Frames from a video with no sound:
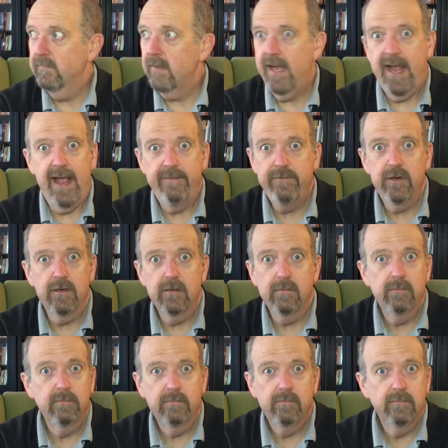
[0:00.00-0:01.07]
have your,
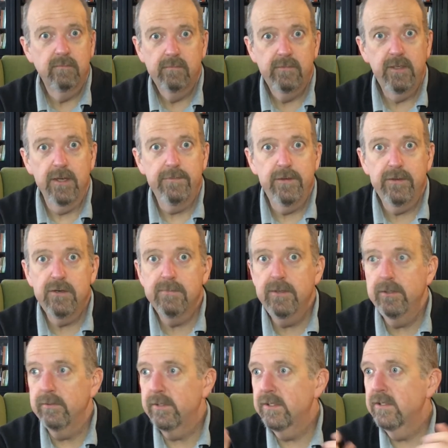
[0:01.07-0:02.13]
feel your
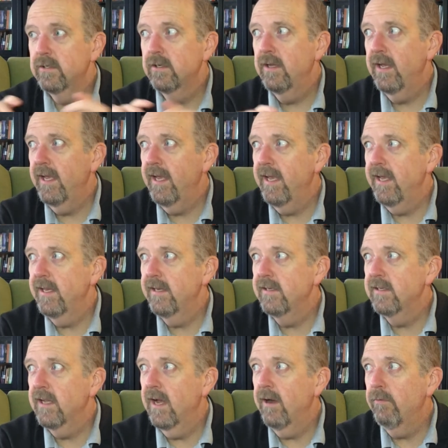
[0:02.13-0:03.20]
boots,
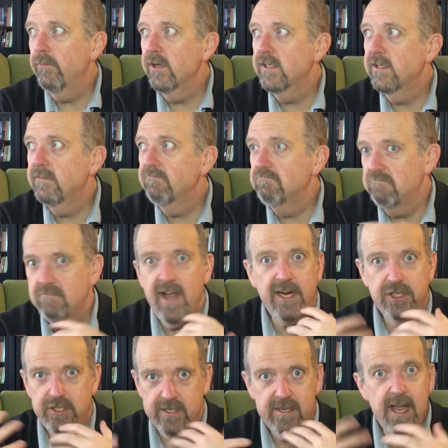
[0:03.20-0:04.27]
and was
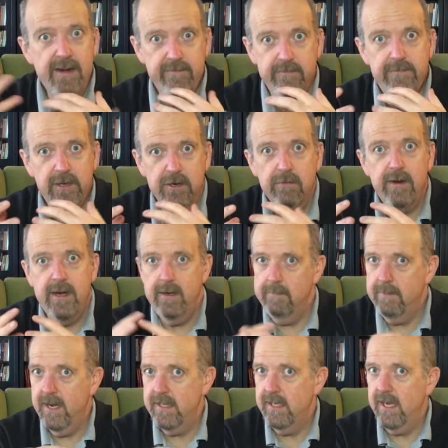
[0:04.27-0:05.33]
actually kind of invigorated
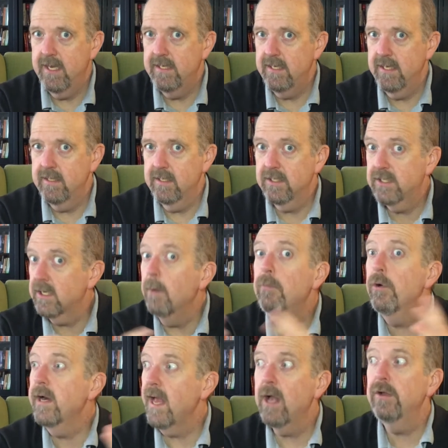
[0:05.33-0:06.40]
by the idea that
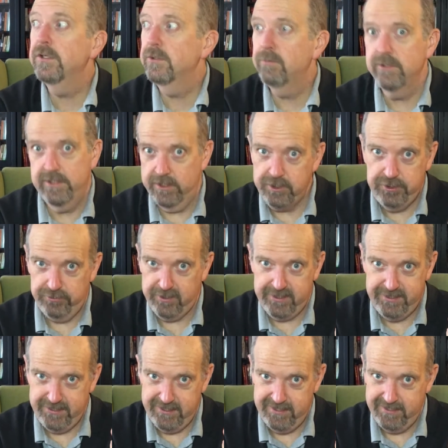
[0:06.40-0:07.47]
someone else was
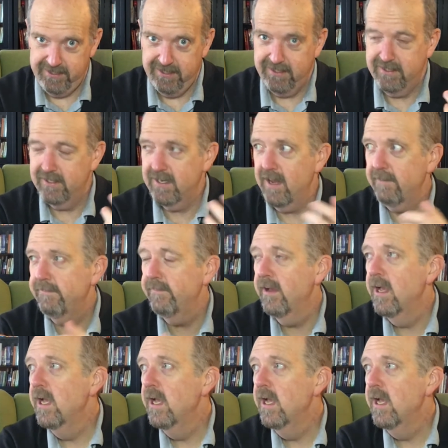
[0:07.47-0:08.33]
interested in this stuff.